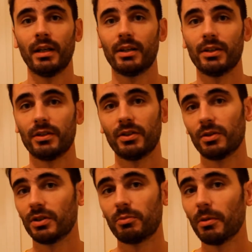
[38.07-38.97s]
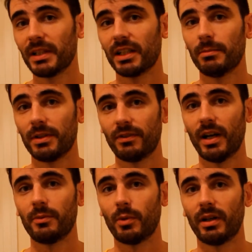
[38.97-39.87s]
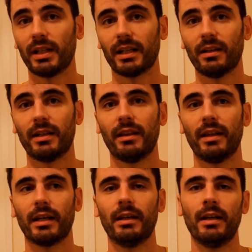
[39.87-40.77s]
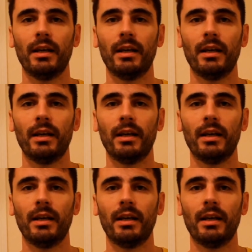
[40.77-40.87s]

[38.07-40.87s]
you're probably going to be fine wearing that kind of thing.